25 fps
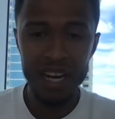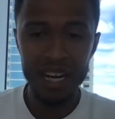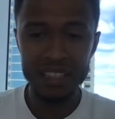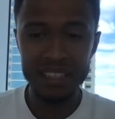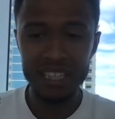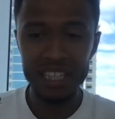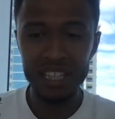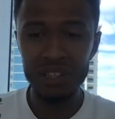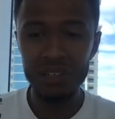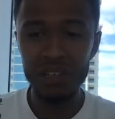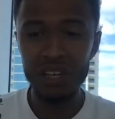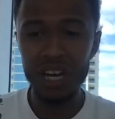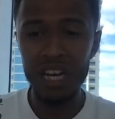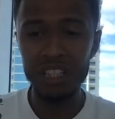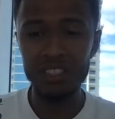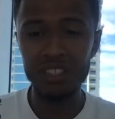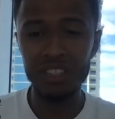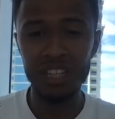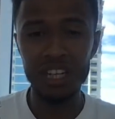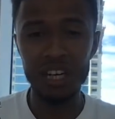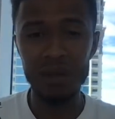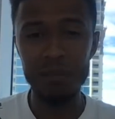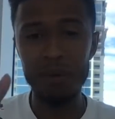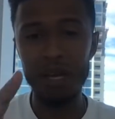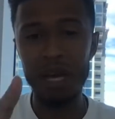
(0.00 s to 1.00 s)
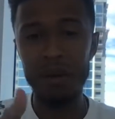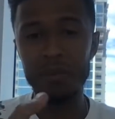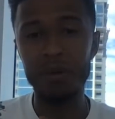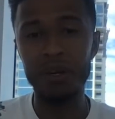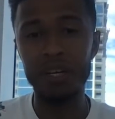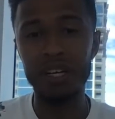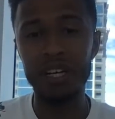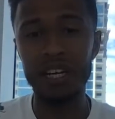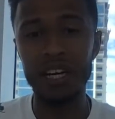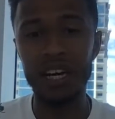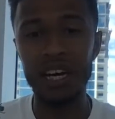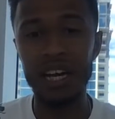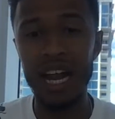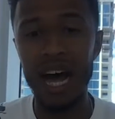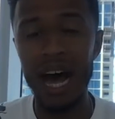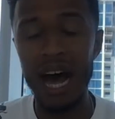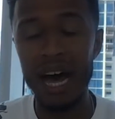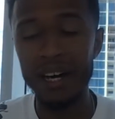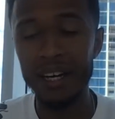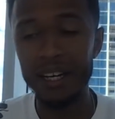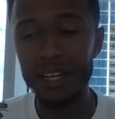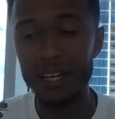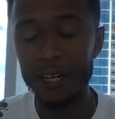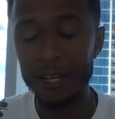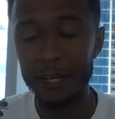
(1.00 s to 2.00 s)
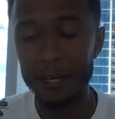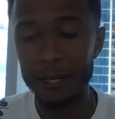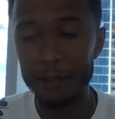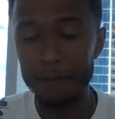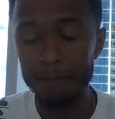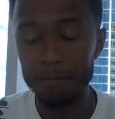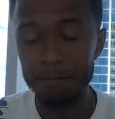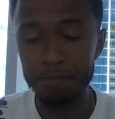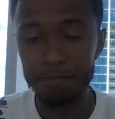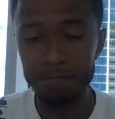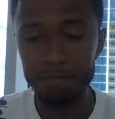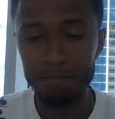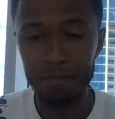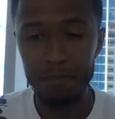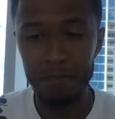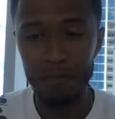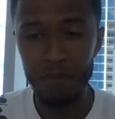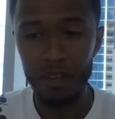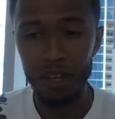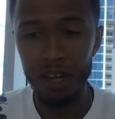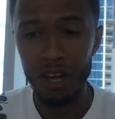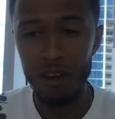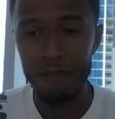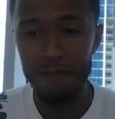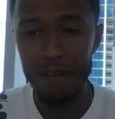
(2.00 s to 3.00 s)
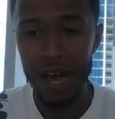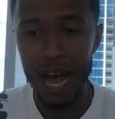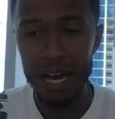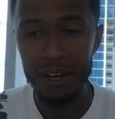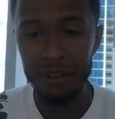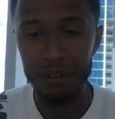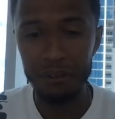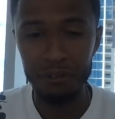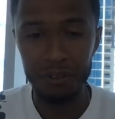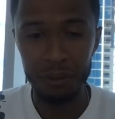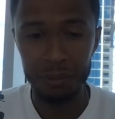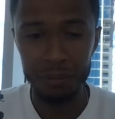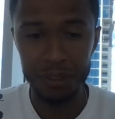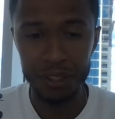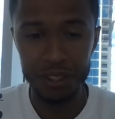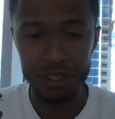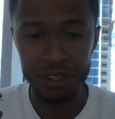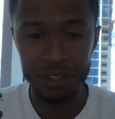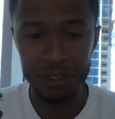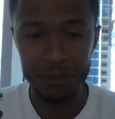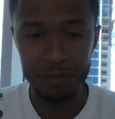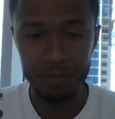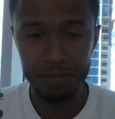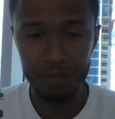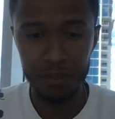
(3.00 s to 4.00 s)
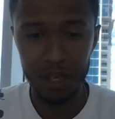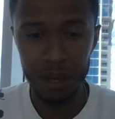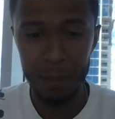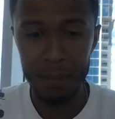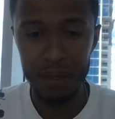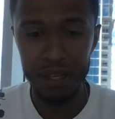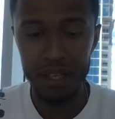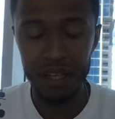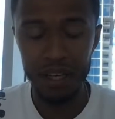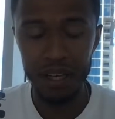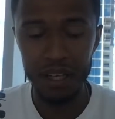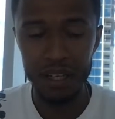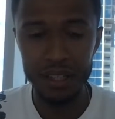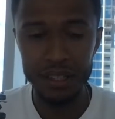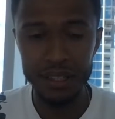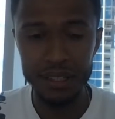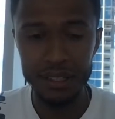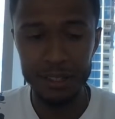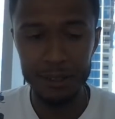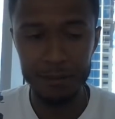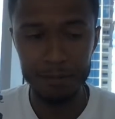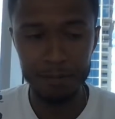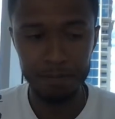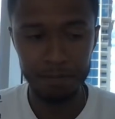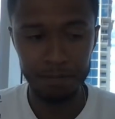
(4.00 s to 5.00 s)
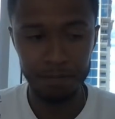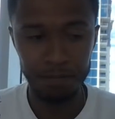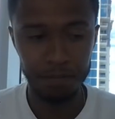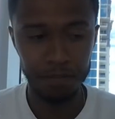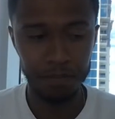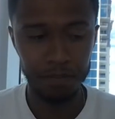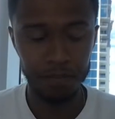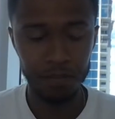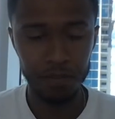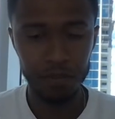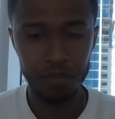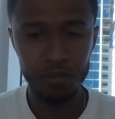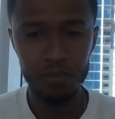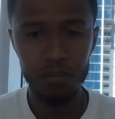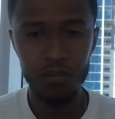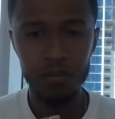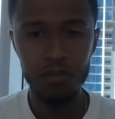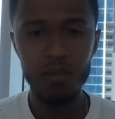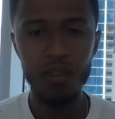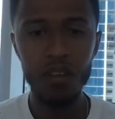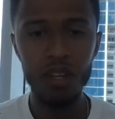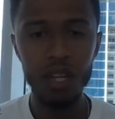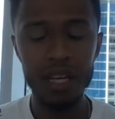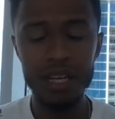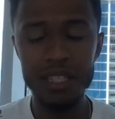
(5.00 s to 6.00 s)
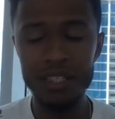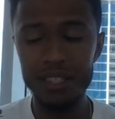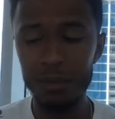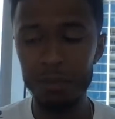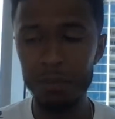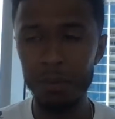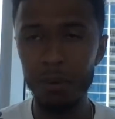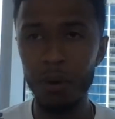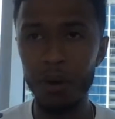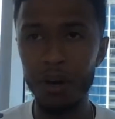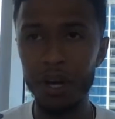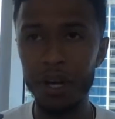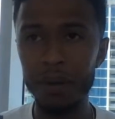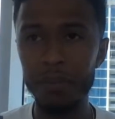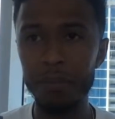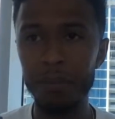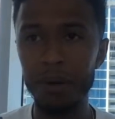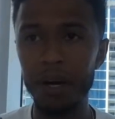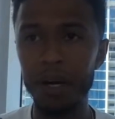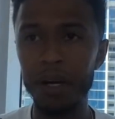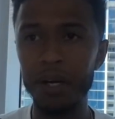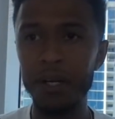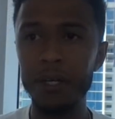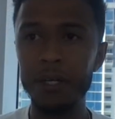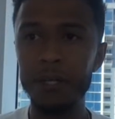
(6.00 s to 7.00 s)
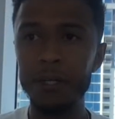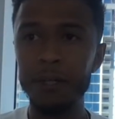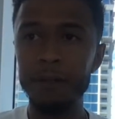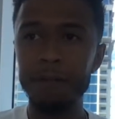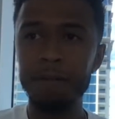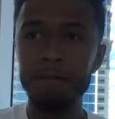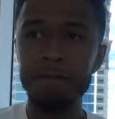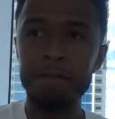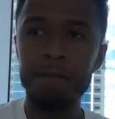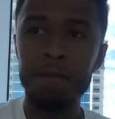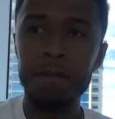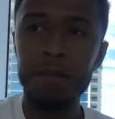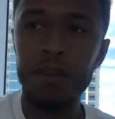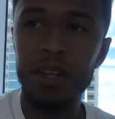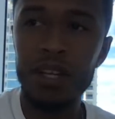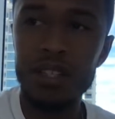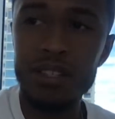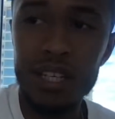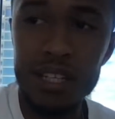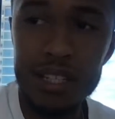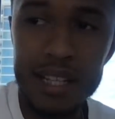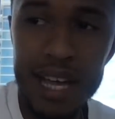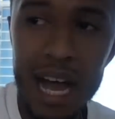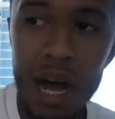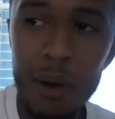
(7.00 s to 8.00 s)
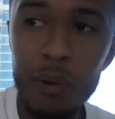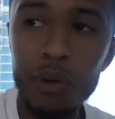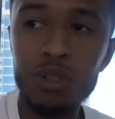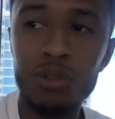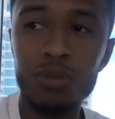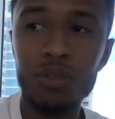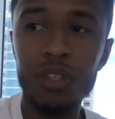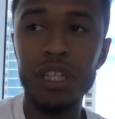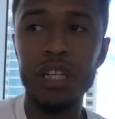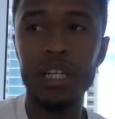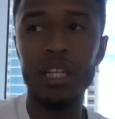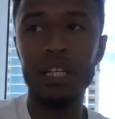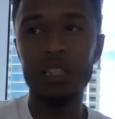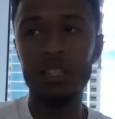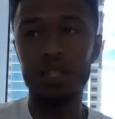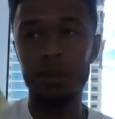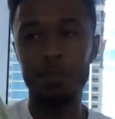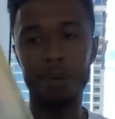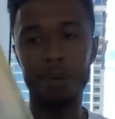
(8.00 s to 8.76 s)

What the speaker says: I think you guys are going to be able to get a lot of value from this because it's important. But today I was reading The